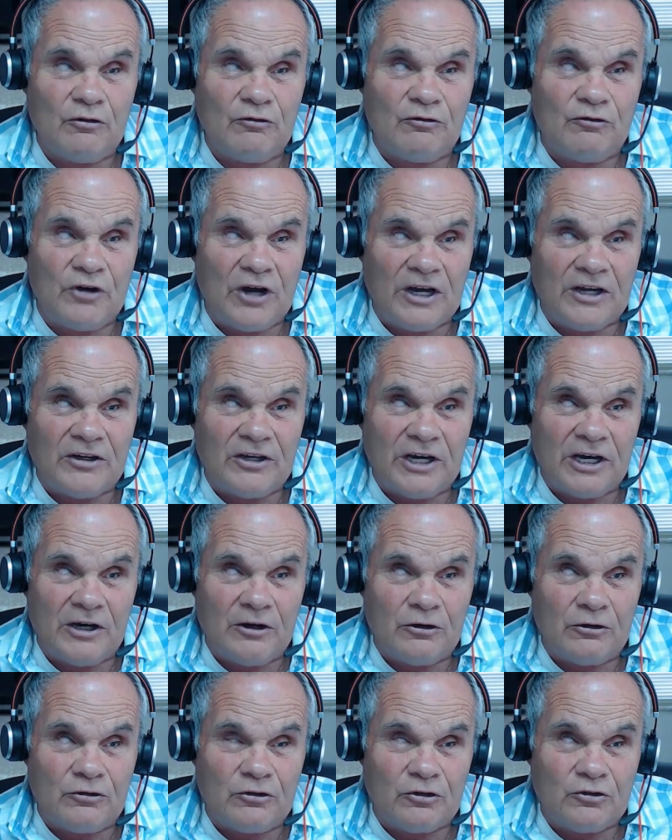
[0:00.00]
find out
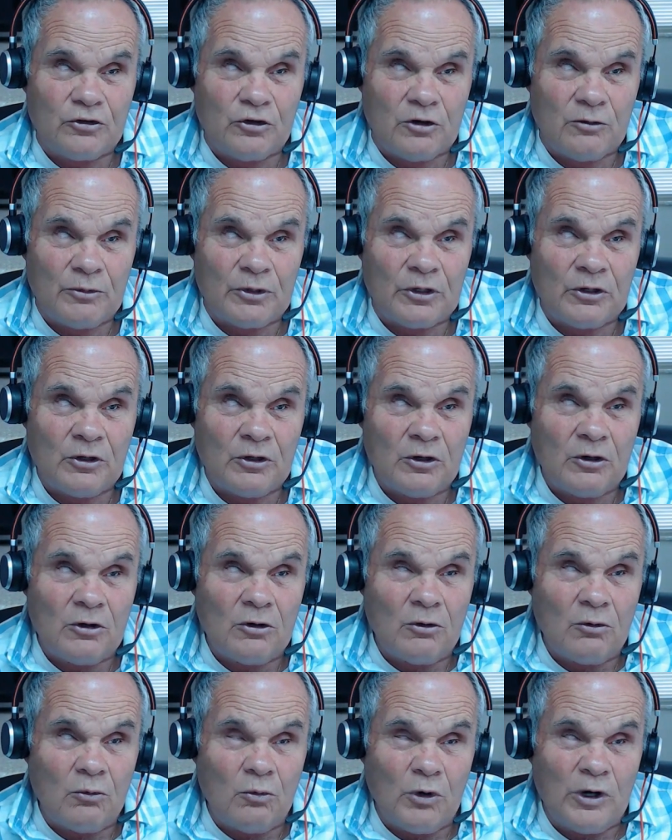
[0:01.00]
or determine
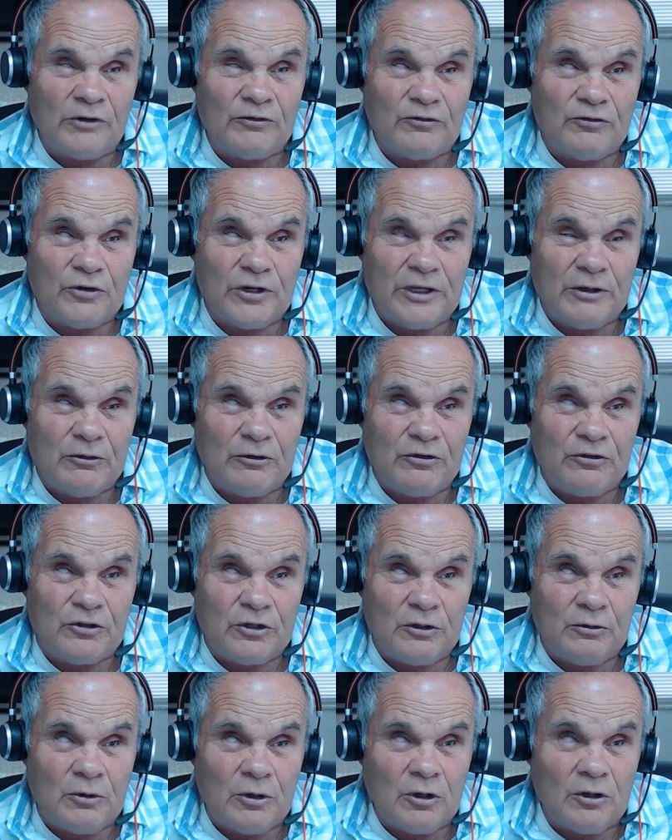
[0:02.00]
what
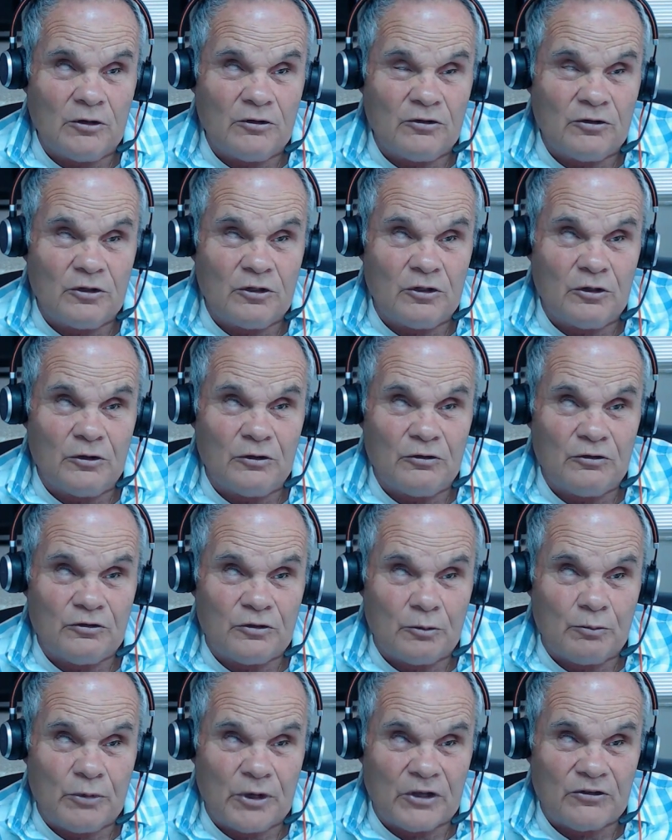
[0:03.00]
frequency to use
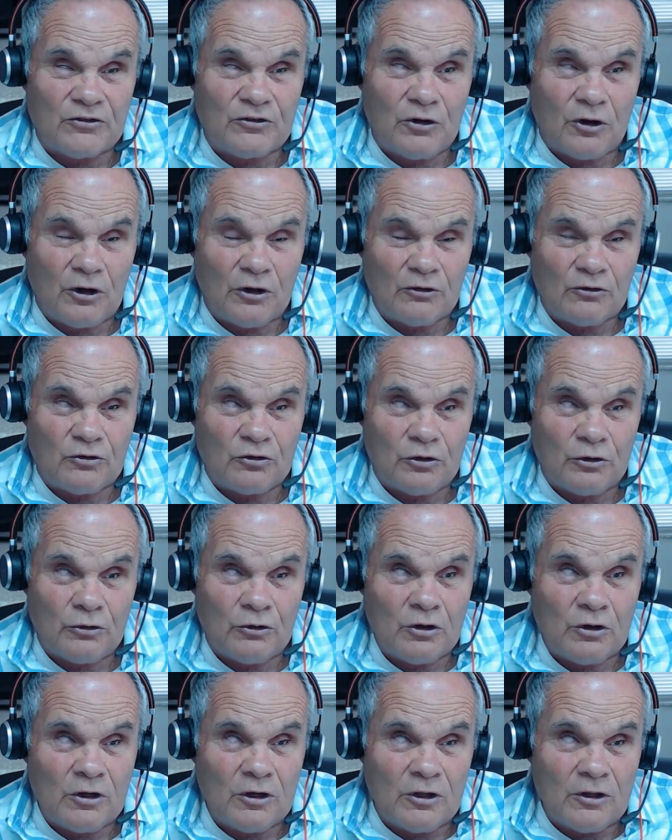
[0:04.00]
to best talk to
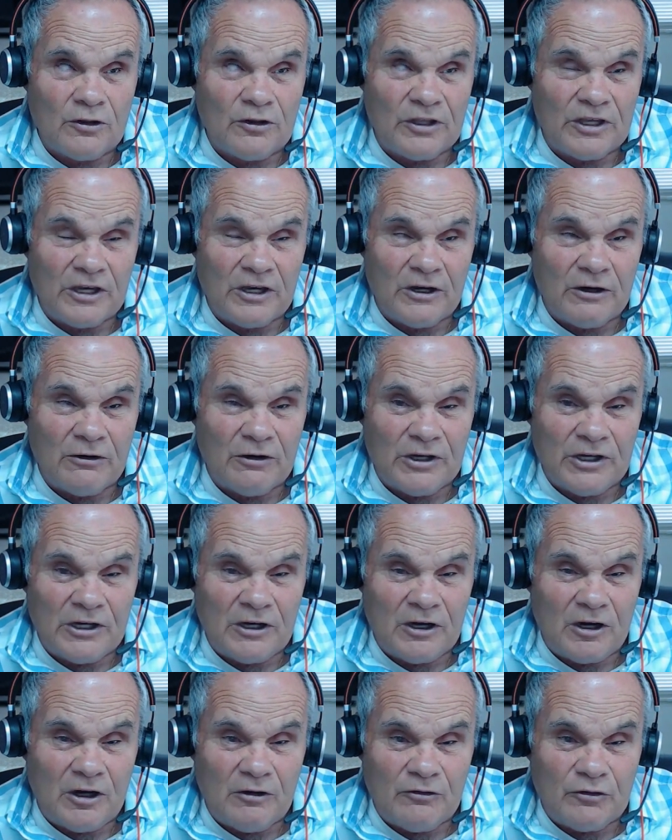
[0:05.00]
the area
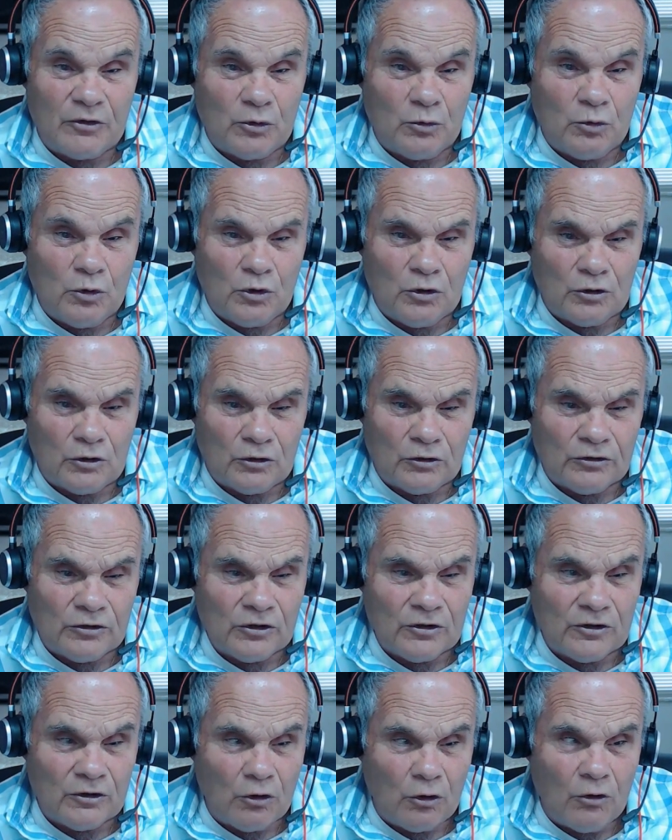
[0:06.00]
of the world
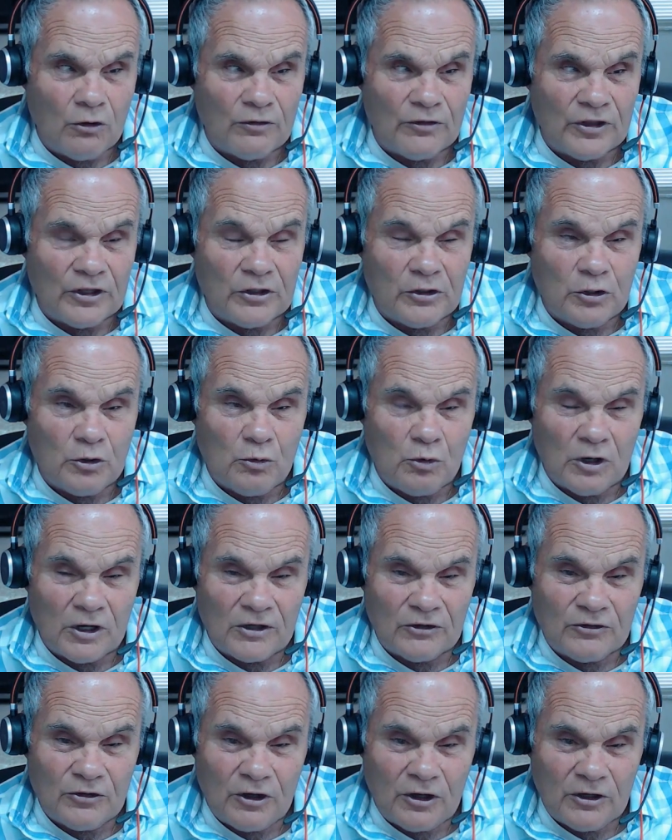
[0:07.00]
or that you want
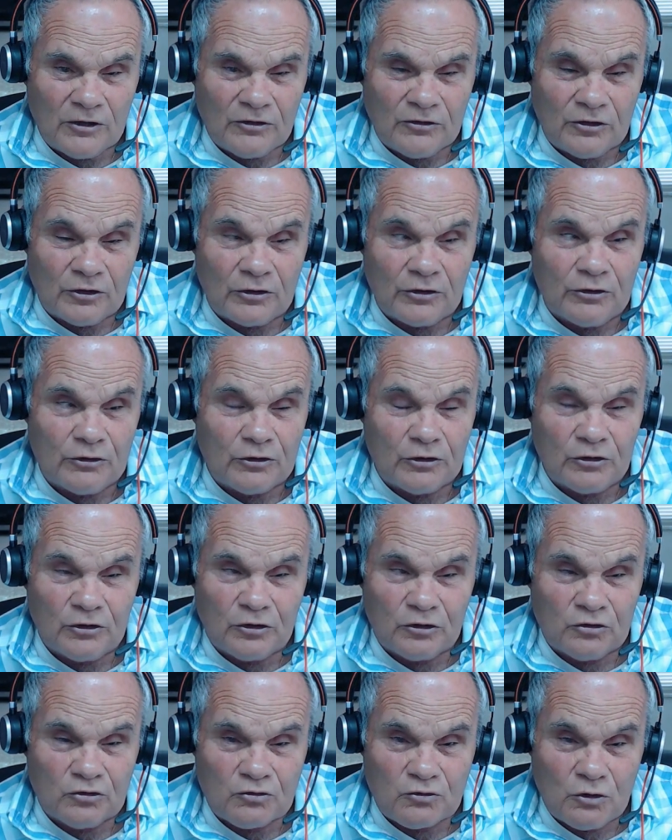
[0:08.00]
to talk to. You can
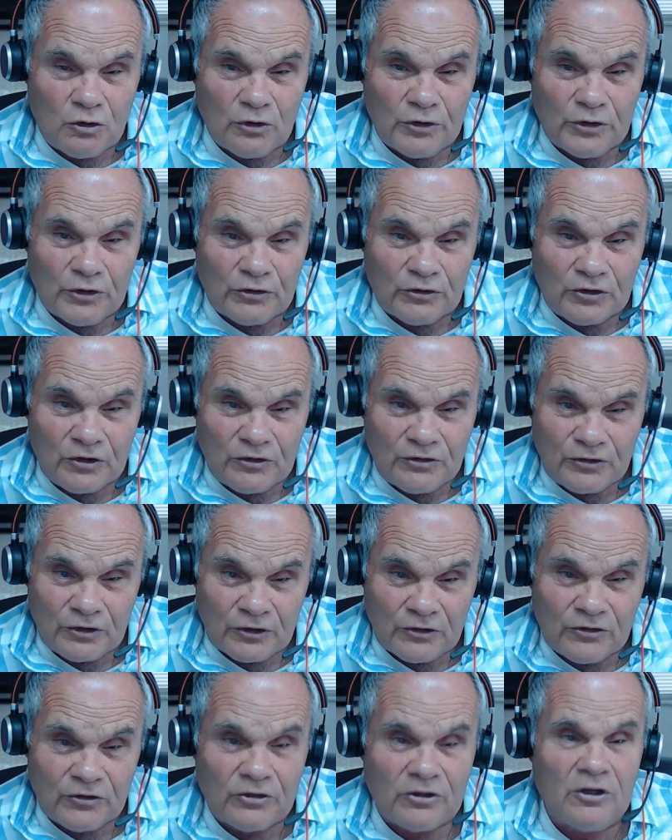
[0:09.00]
control your
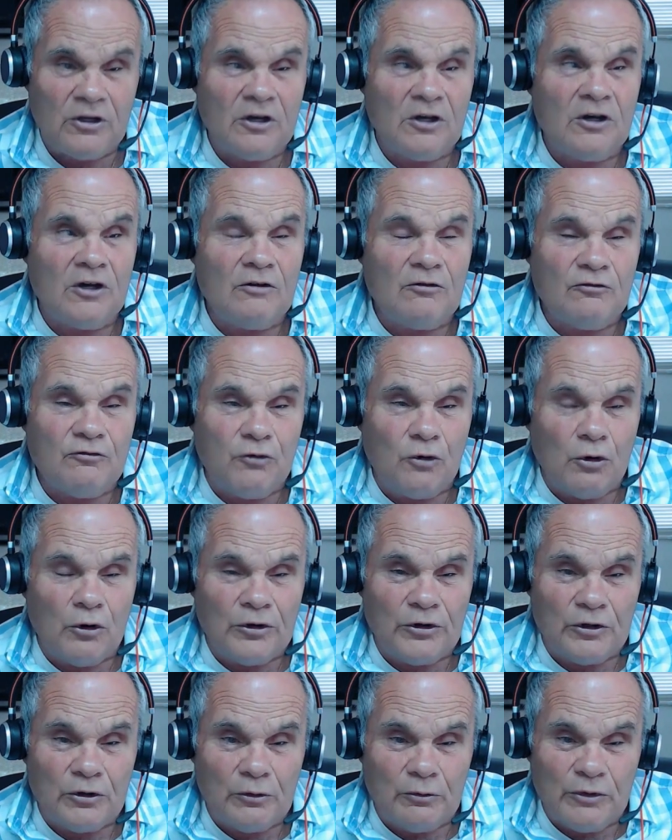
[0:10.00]
distance for
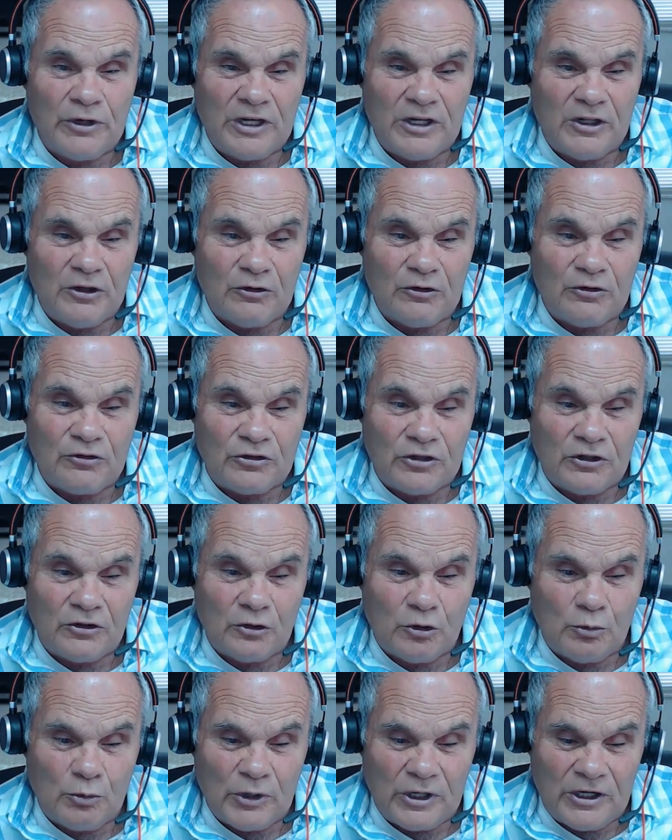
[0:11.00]
your radio
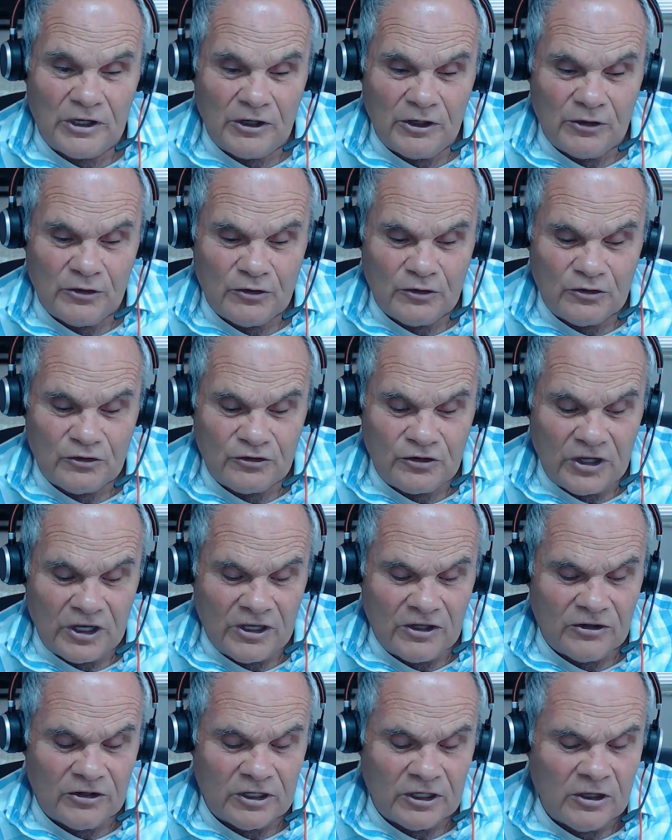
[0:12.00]
signal by
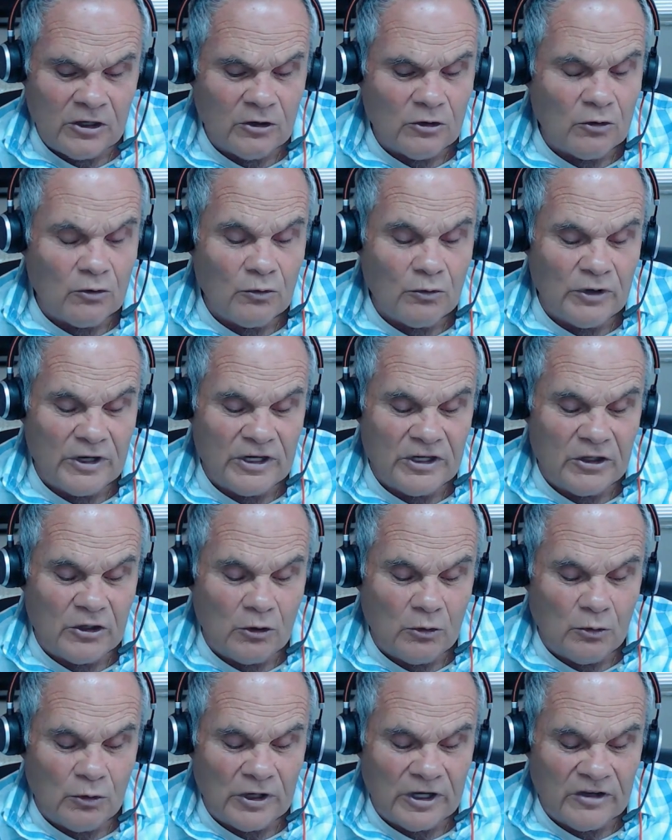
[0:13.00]
understanding radio
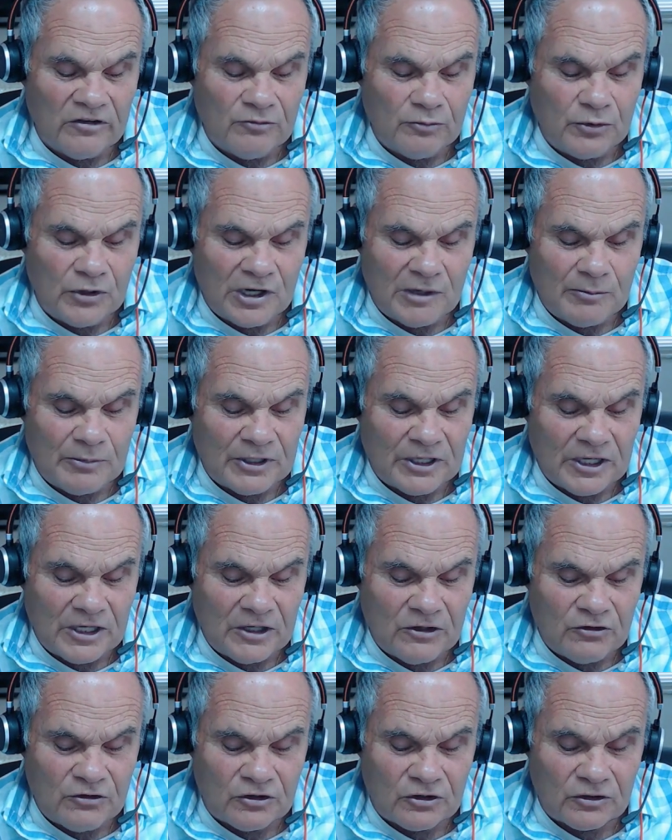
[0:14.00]
wave
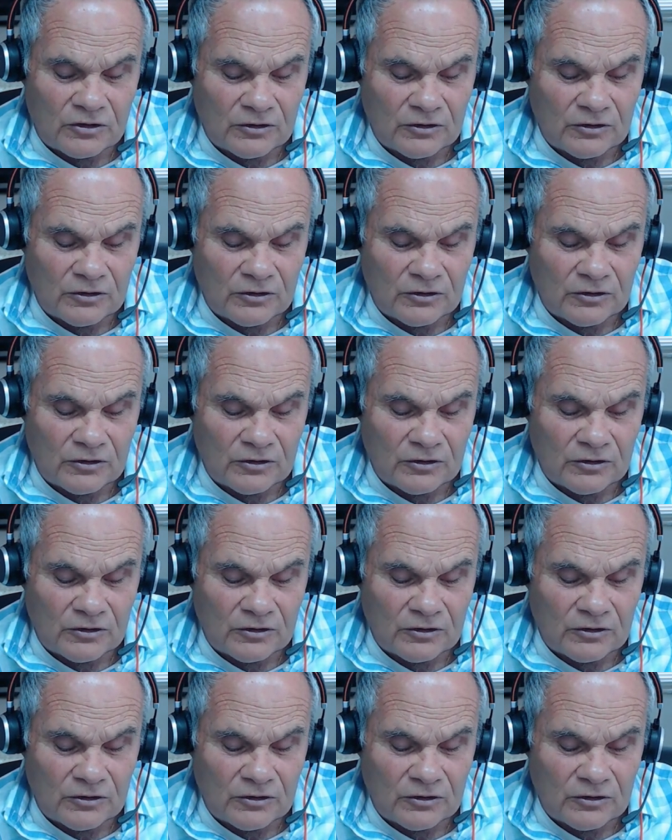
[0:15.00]
propagation.